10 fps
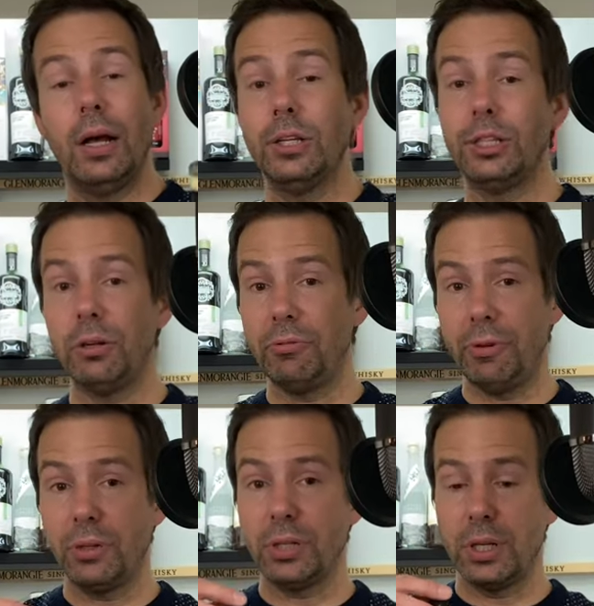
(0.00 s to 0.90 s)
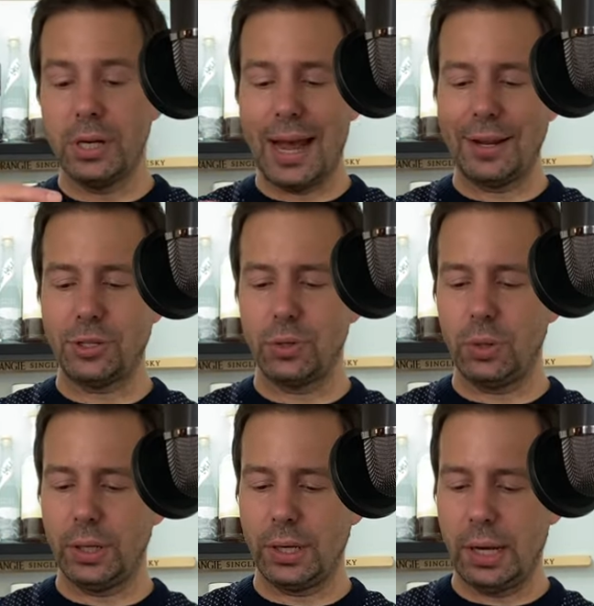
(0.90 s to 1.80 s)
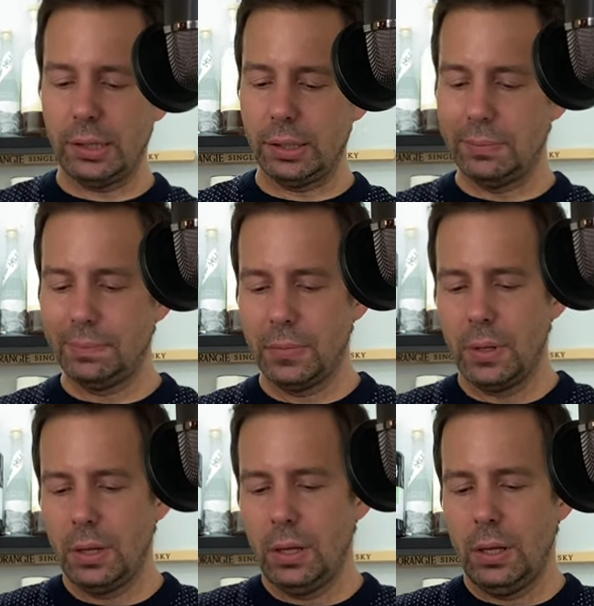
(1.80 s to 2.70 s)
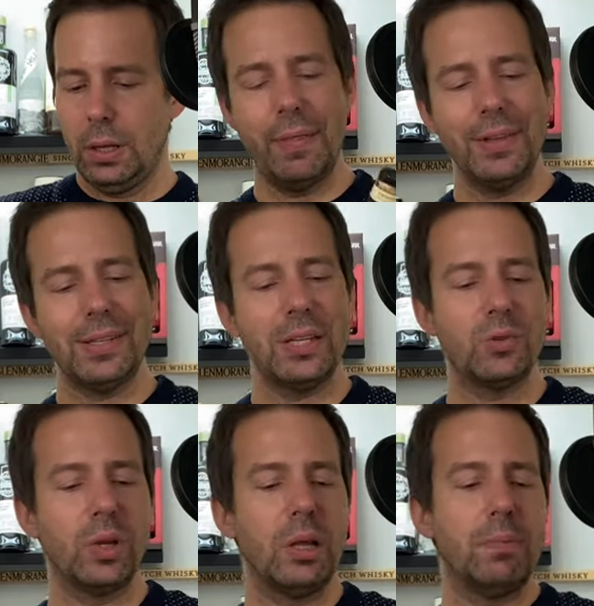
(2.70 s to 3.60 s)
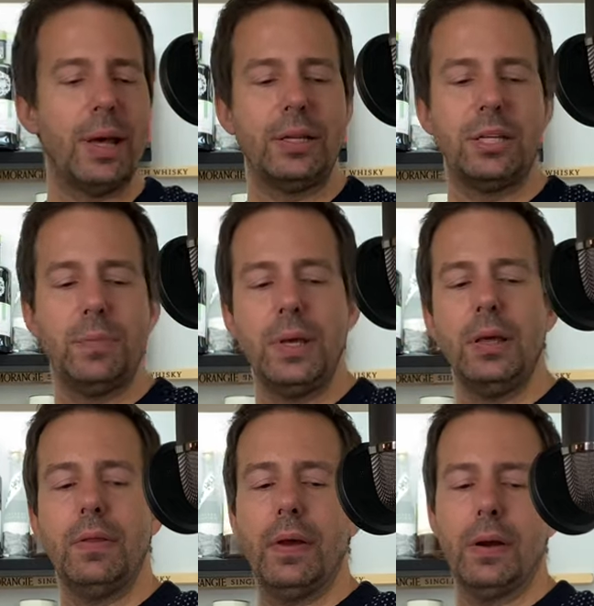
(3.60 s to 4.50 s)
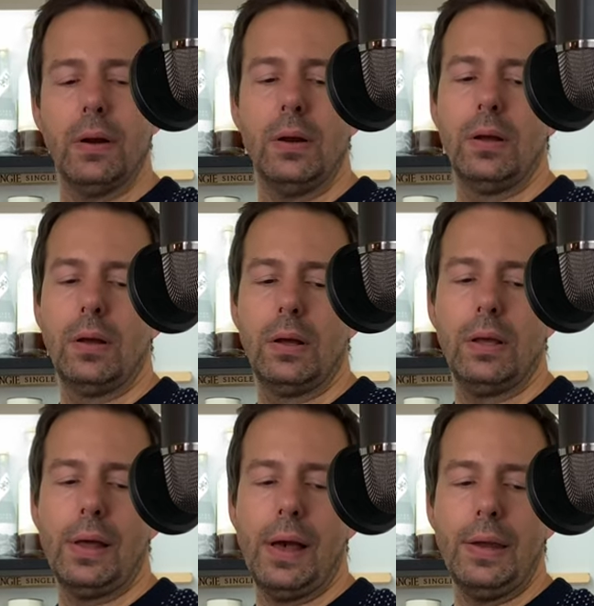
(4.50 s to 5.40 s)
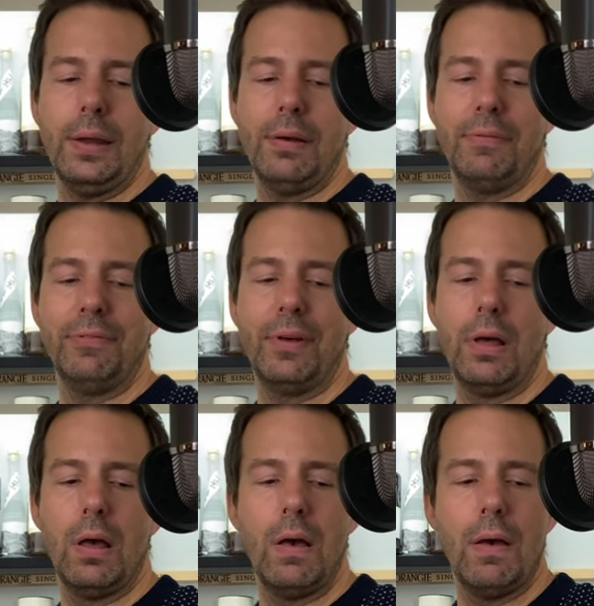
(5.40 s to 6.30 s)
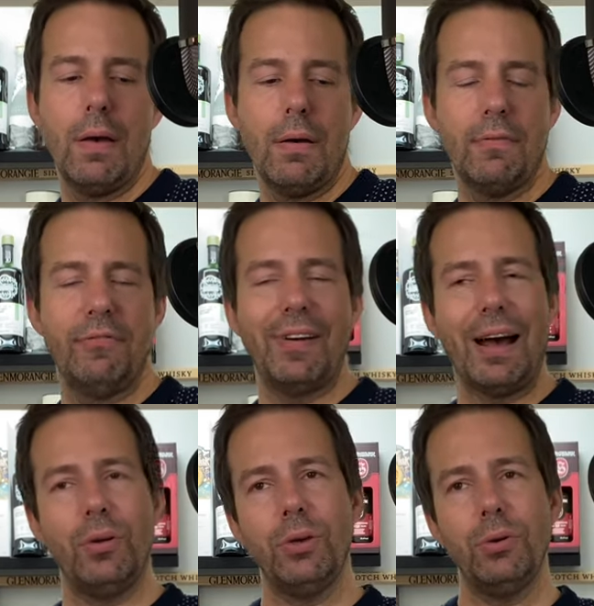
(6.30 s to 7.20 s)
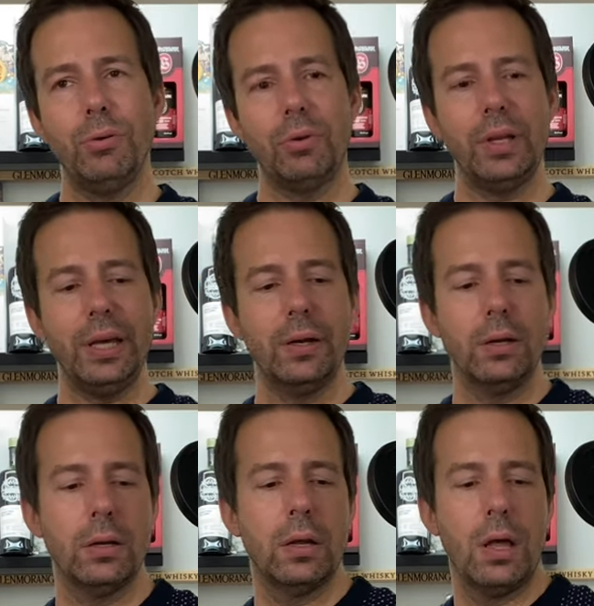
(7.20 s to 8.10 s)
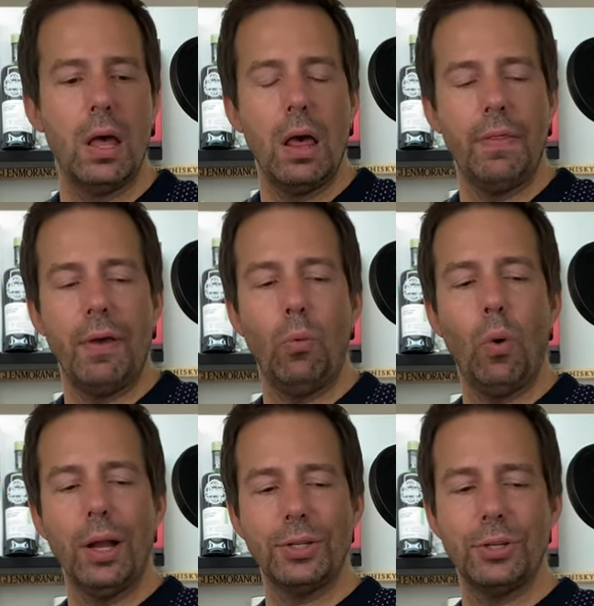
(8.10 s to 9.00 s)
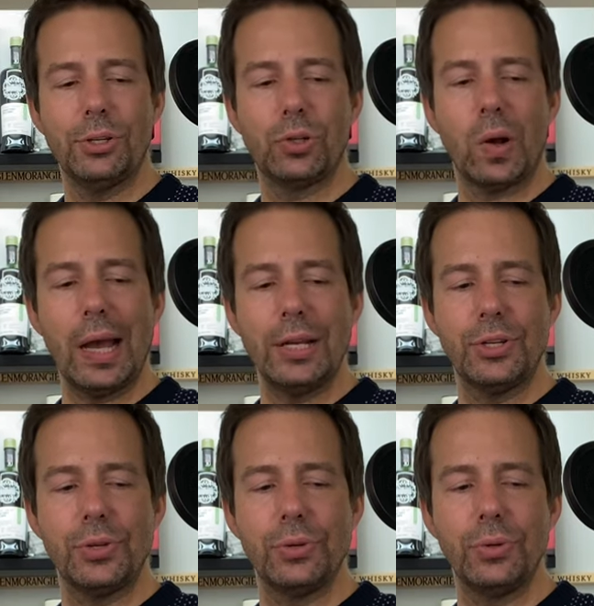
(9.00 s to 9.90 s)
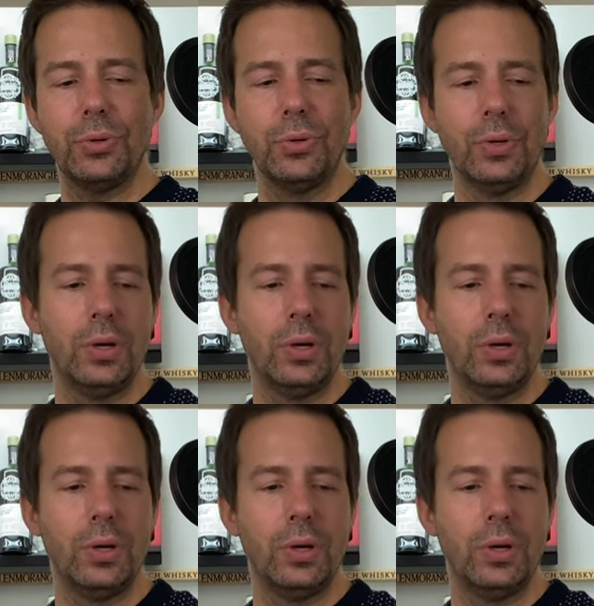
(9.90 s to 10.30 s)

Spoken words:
unchill filtered and natural in color. This is really meant to be their kind of value leader. They want to try to